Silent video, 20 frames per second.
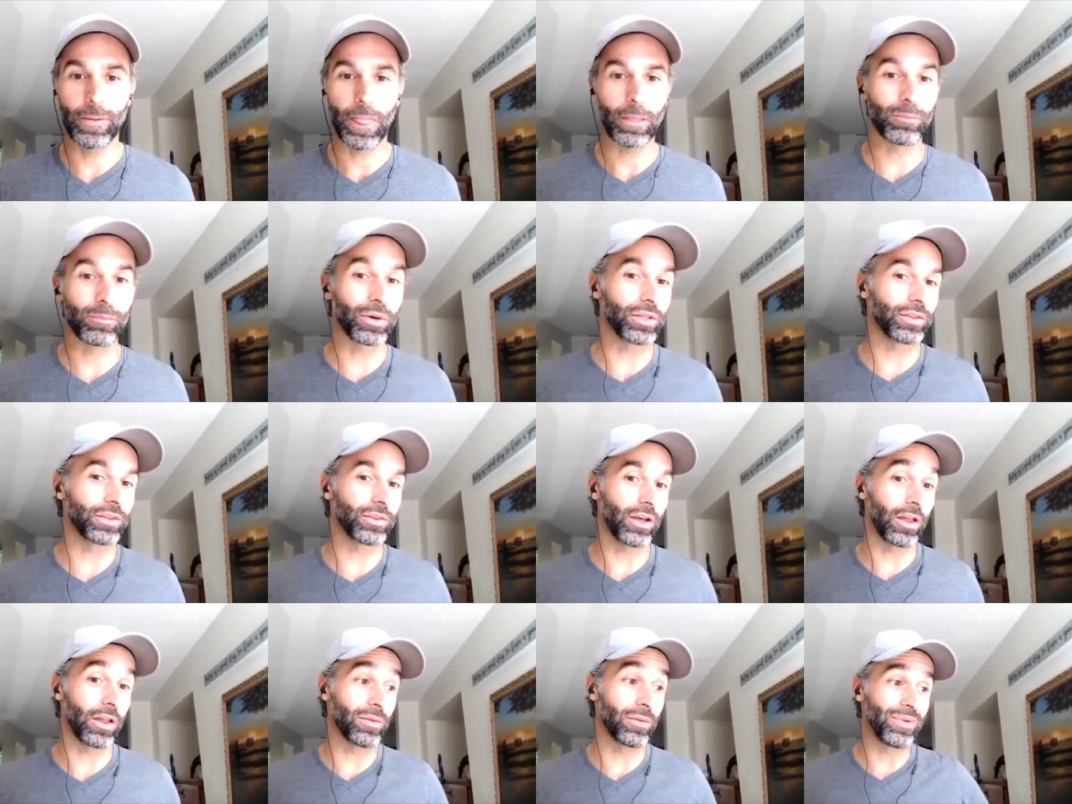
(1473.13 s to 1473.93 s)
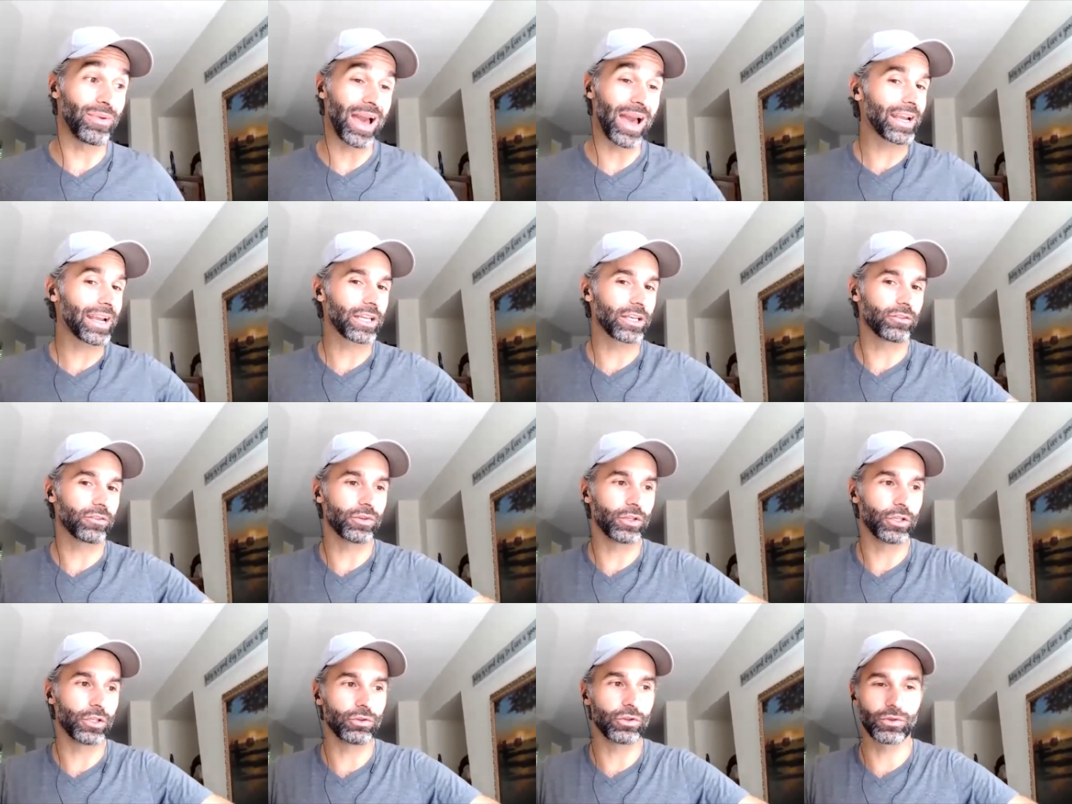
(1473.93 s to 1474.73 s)
But on the back end of it,
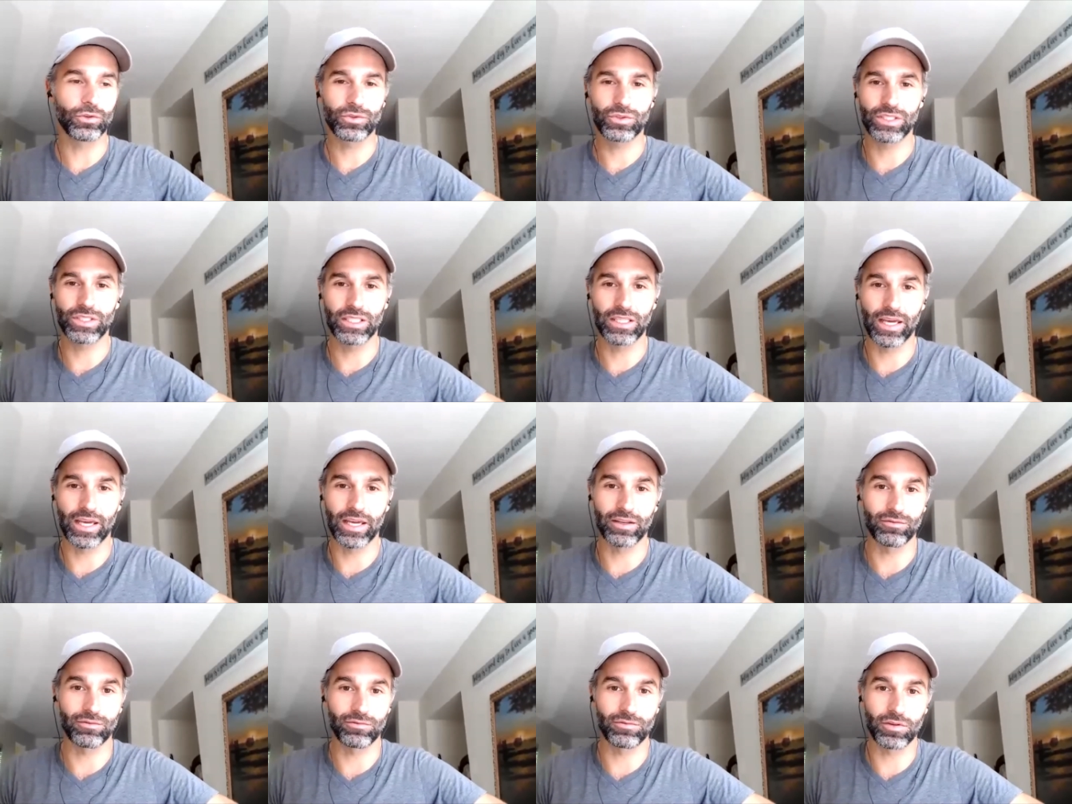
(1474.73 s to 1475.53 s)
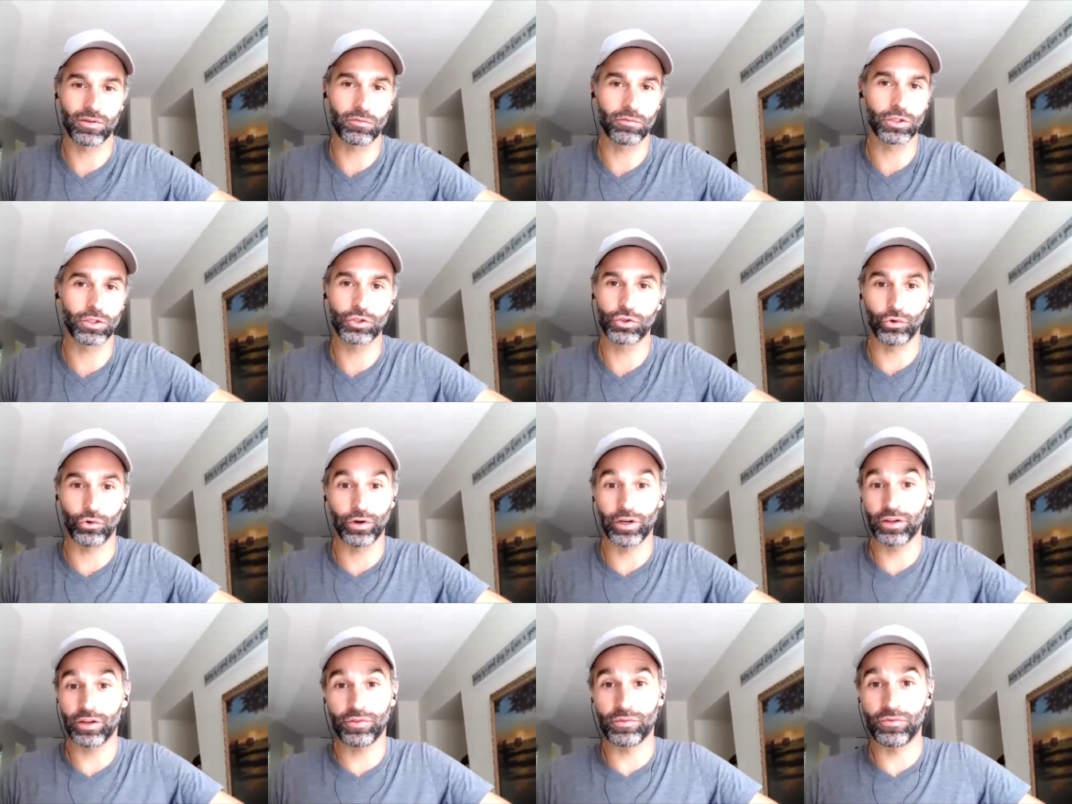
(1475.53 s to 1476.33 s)
you don't see that the
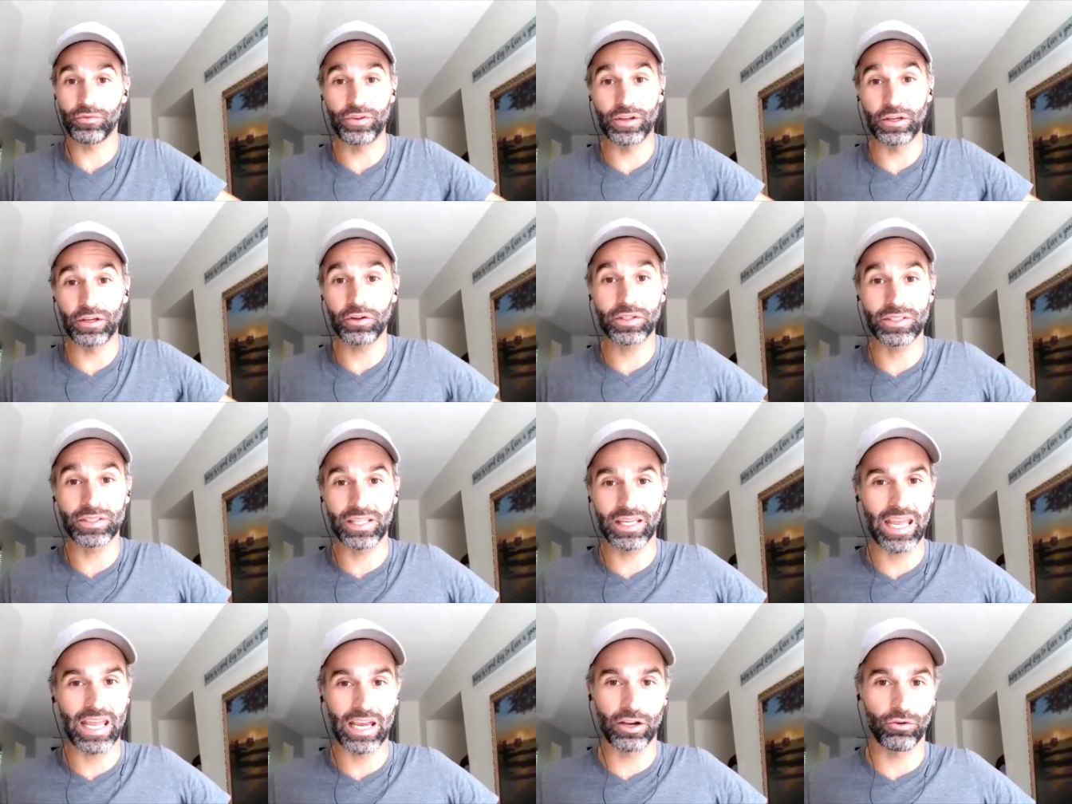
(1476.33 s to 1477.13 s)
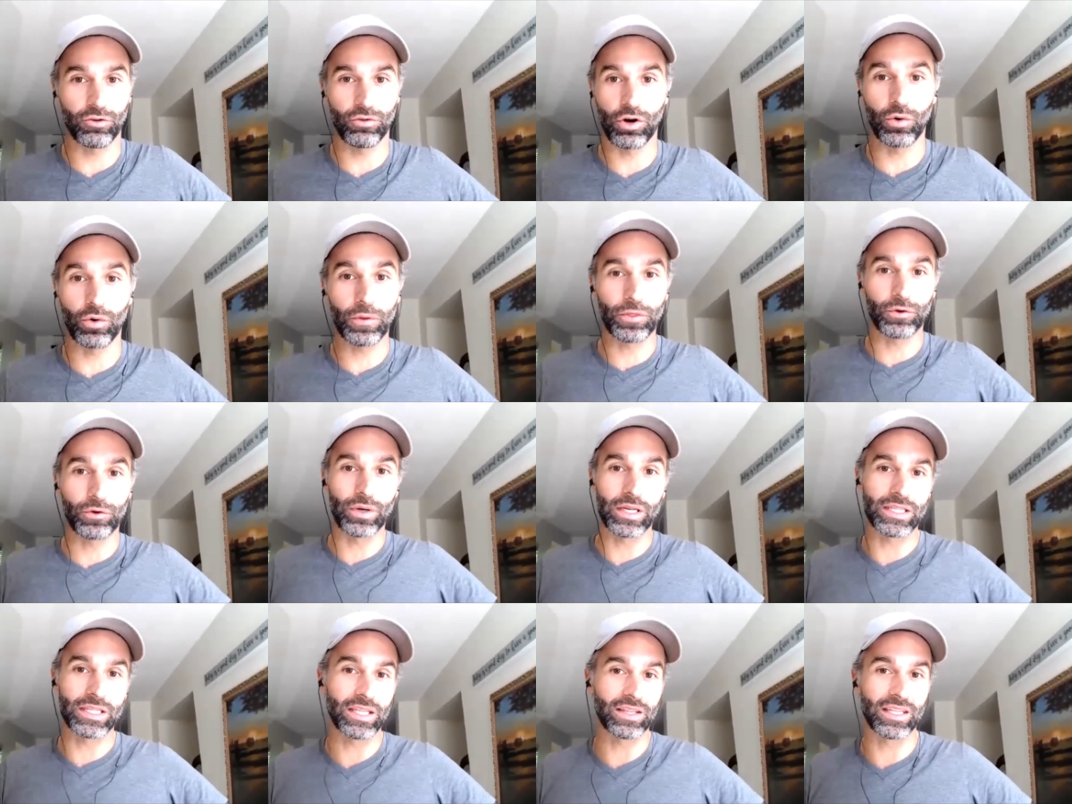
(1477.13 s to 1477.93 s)
majority of them fail because they can't grow at the
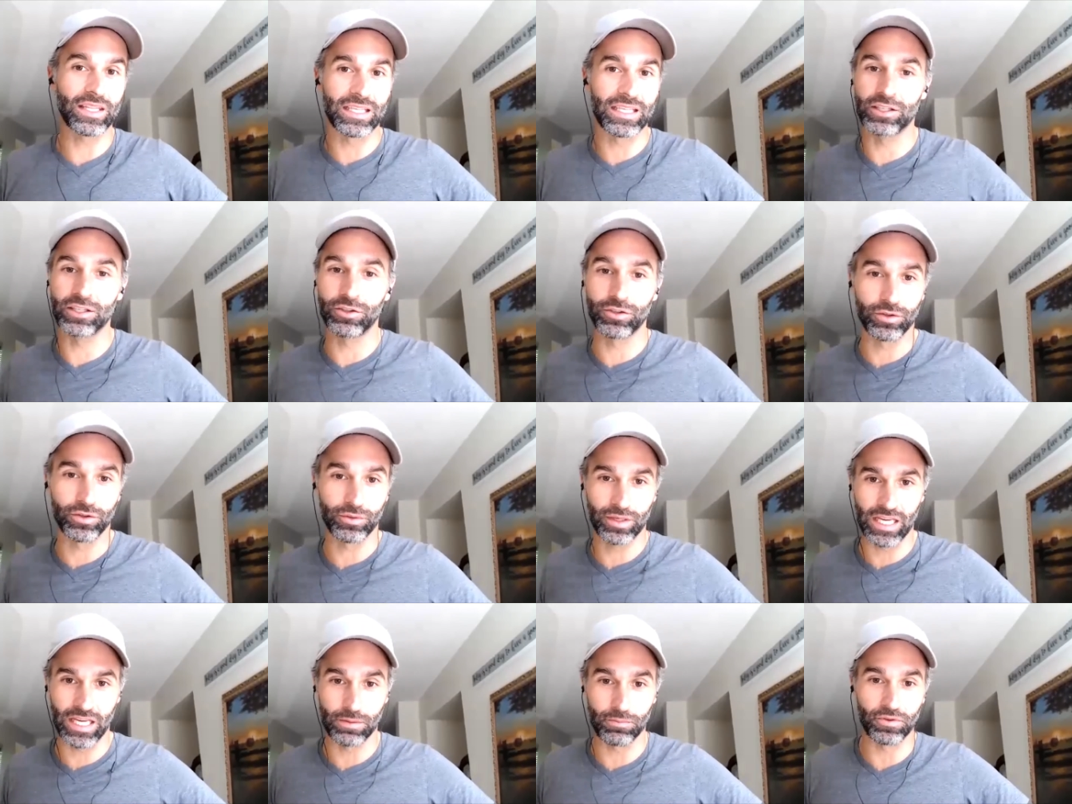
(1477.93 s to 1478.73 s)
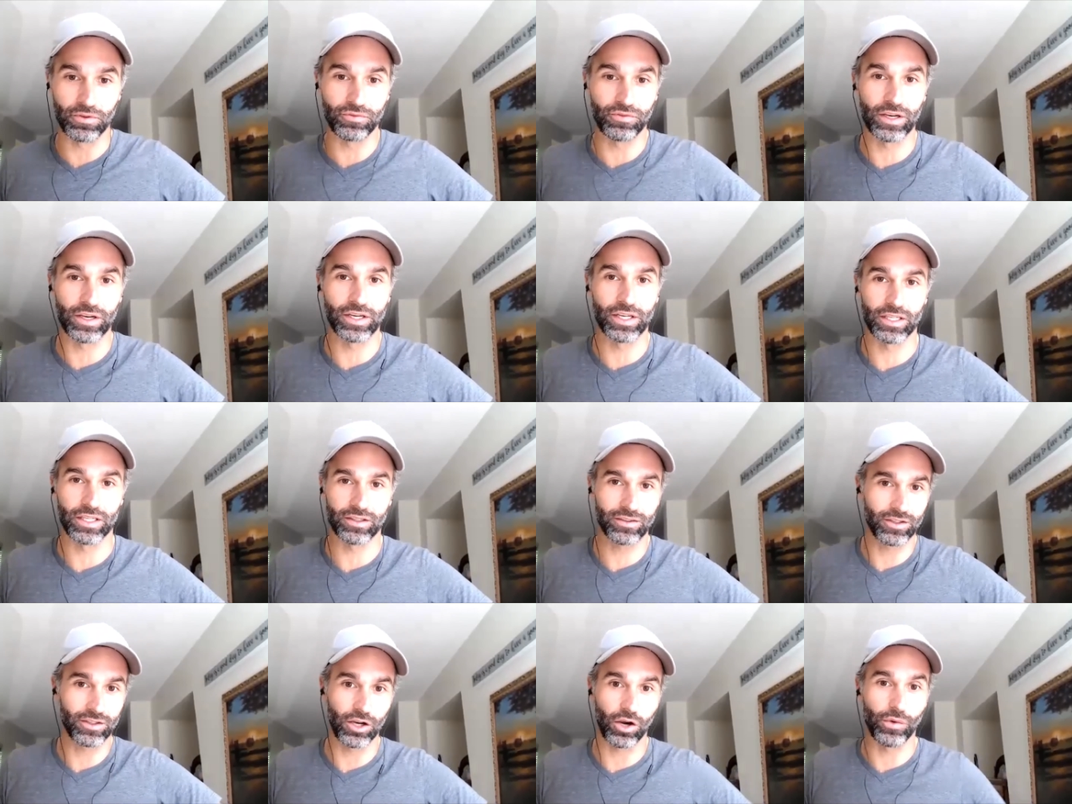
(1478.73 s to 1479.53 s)
rate that they need you to keep the funding
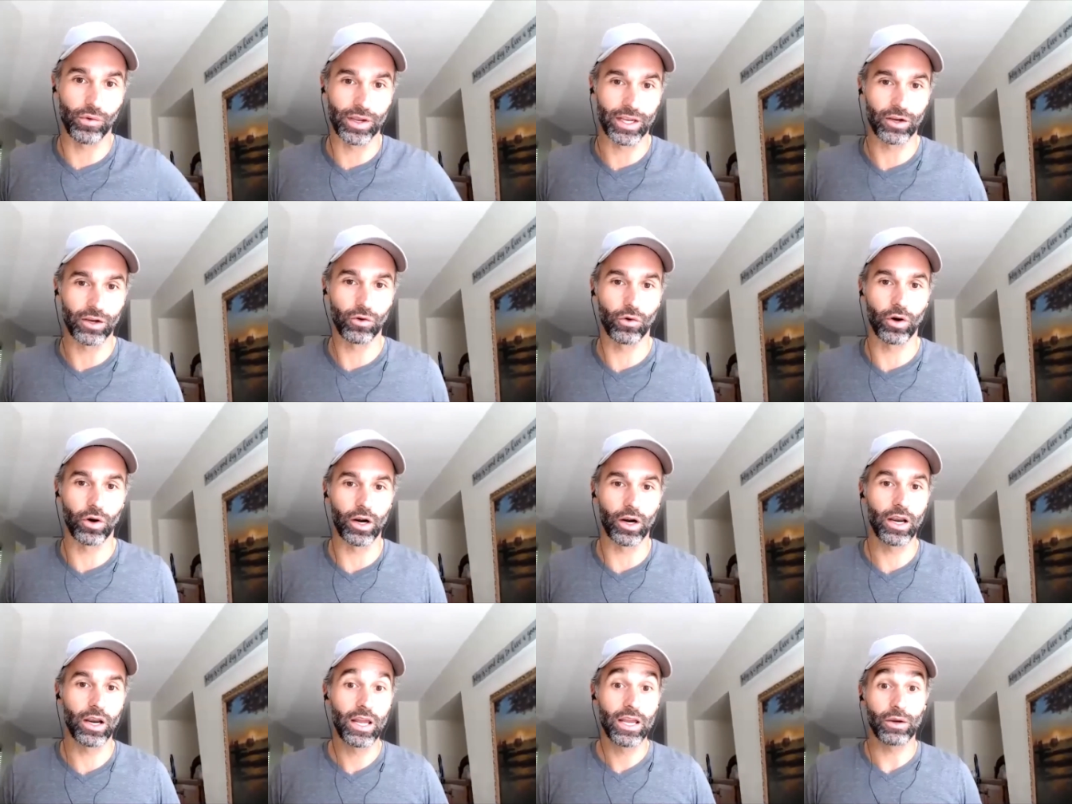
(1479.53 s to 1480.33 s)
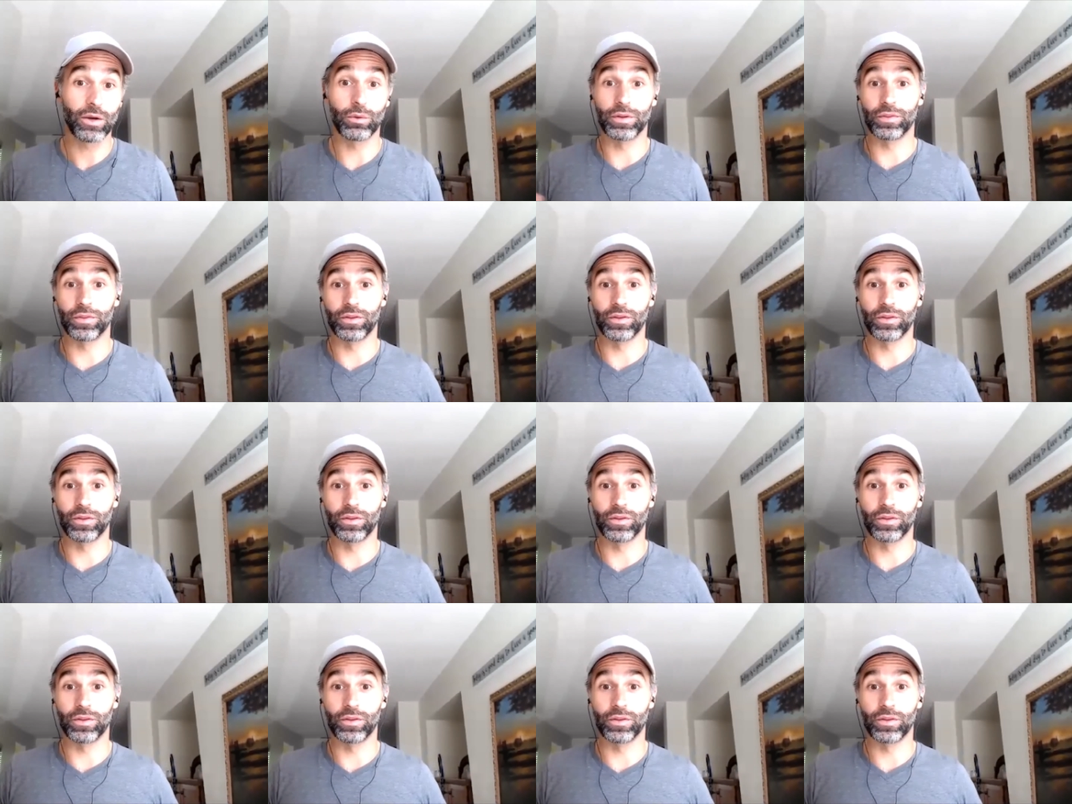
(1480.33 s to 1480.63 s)
going, or when